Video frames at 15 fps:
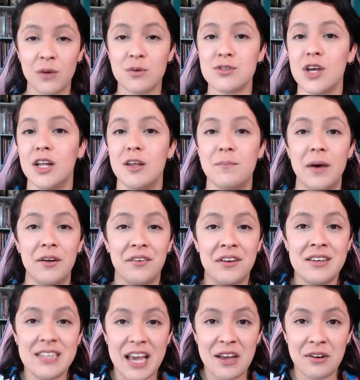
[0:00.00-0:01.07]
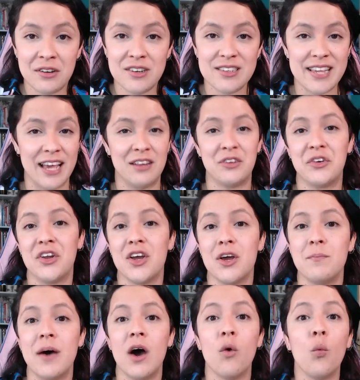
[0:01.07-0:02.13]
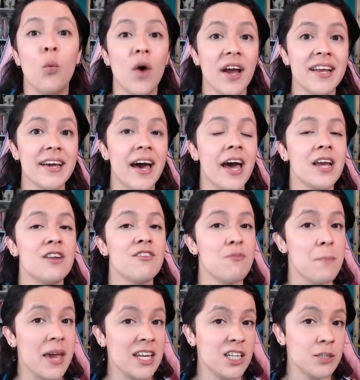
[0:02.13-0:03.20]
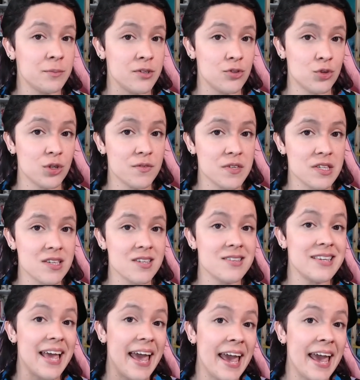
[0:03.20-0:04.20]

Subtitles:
all about containers and learning about what kind of management services